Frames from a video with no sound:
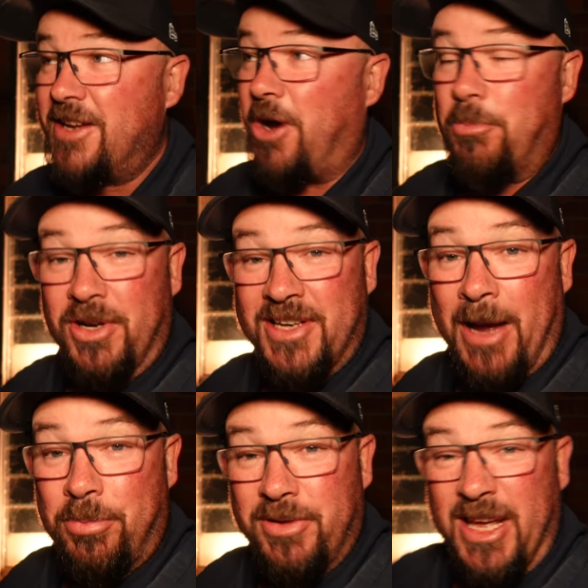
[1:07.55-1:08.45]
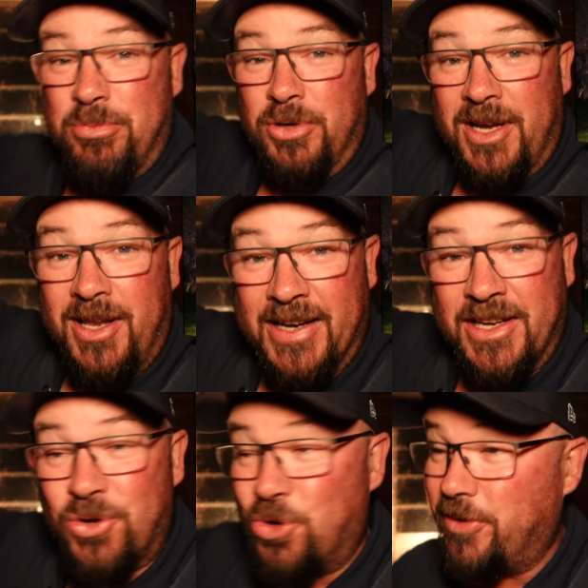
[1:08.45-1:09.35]
I'll put a couple there, put a
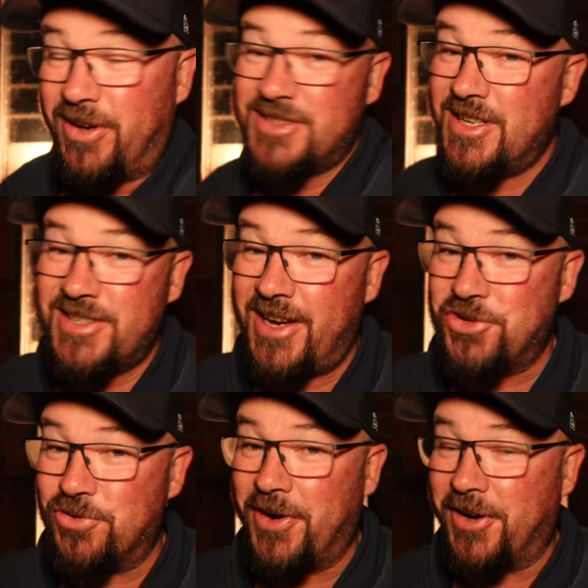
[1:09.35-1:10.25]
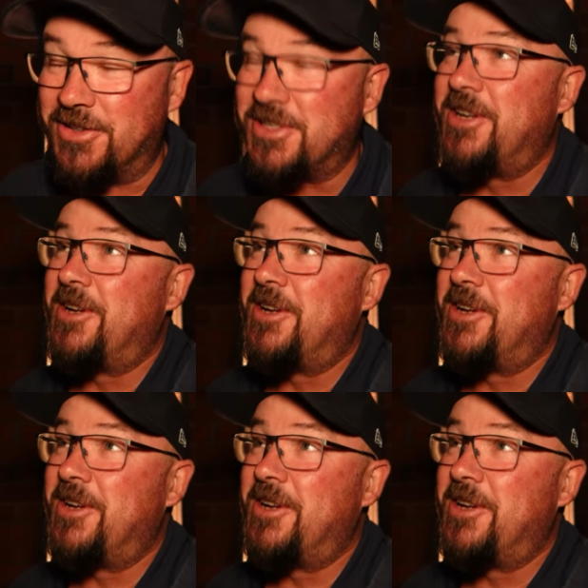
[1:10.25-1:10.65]
galactic core there, sensational photos.